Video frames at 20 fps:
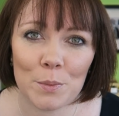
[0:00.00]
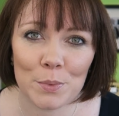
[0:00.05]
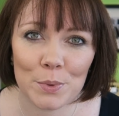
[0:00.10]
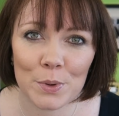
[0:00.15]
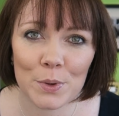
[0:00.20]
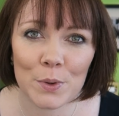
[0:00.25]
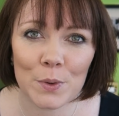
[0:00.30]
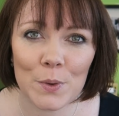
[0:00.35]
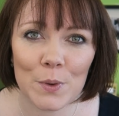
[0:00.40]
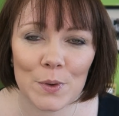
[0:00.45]

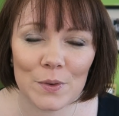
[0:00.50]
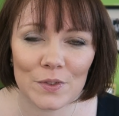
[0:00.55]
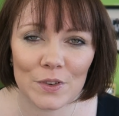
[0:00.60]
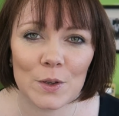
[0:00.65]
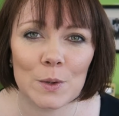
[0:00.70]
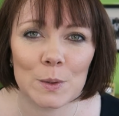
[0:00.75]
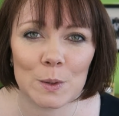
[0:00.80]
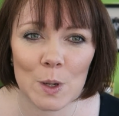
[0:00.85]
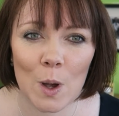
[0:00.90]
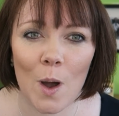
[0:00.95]
improve
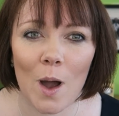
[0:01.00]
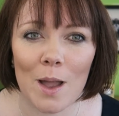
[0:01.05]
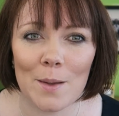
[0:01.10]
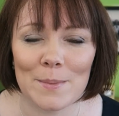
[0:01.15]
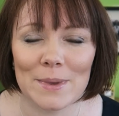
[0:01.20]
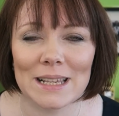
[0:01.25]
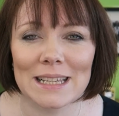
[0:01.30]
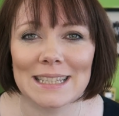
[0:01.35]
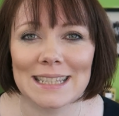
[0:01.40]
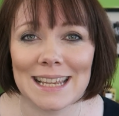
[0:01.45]
your
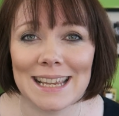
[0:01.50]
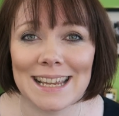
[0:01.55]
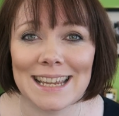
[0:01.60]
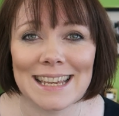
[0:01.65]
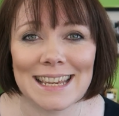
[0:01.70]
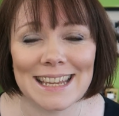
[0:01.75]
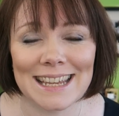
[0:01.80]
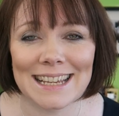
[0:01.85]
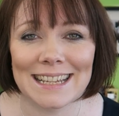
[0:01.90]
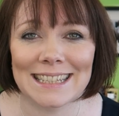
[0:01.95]
timings
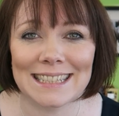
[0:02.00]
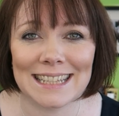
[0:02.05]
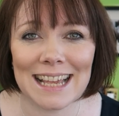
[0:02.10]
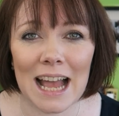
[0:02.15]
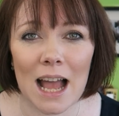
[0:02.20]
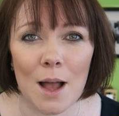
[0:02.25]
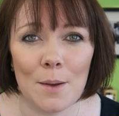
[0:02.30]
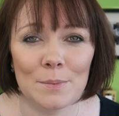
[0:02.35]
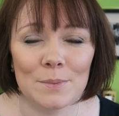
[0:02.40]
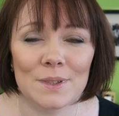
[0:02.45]
in
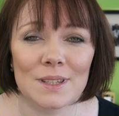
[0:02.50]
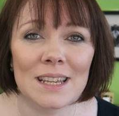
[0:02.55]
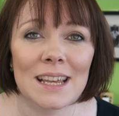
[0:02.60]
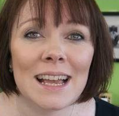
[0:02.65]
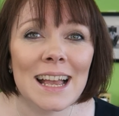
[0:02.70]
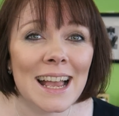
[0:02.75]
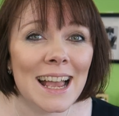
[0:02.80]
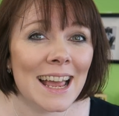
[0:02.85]
exams.